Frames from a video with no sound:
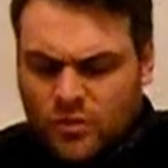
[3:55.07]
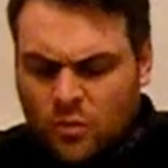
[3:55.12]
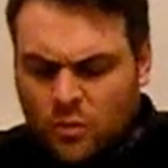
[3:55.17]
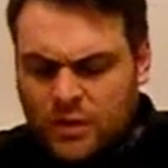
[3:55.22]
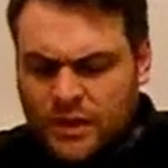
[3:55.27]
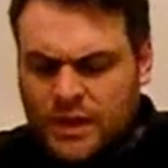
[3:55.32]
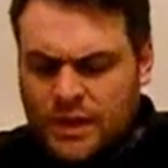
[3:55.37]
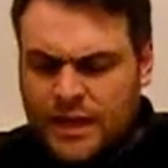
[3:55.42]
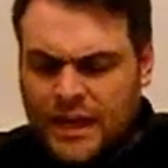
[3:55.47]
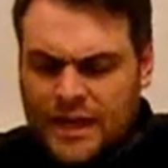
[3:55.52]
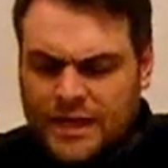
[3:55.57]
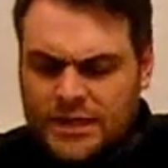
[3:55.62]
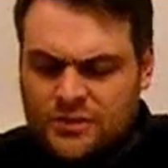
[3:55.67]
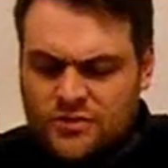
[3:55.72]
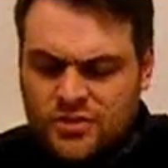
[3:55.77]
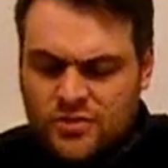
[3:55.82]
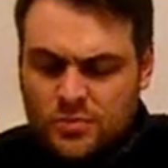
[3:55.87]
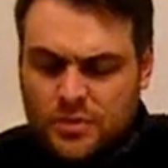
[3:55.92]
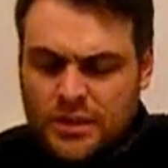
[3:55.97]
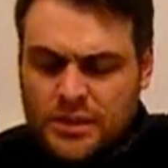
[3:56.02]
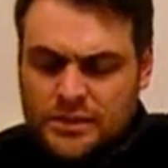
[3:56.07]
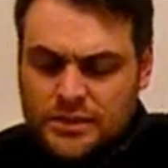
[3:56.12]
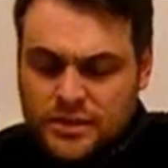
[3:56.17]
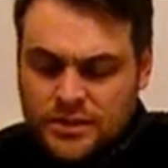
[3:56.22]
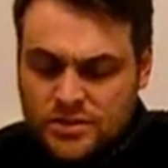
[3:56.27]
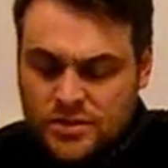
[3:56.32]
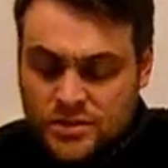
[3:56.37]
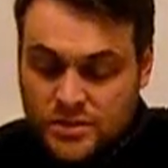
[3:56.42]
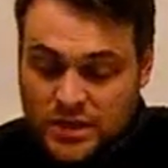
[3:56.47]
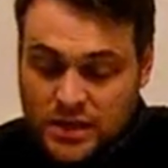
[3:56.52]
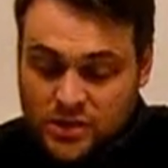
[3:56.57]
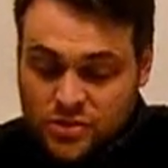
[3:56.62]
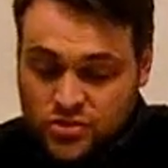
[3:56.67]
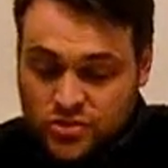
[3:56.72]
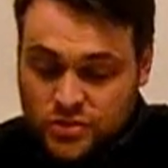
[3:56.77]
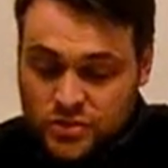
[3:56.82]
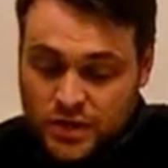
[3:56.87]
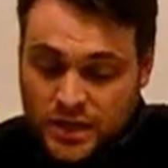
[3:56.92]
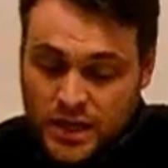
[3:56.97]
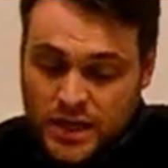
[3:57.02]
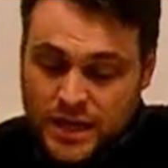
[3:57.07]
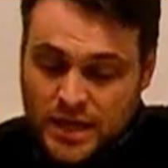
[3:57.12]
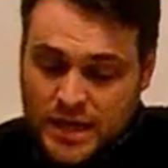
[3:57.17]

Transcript: we can kind of split this section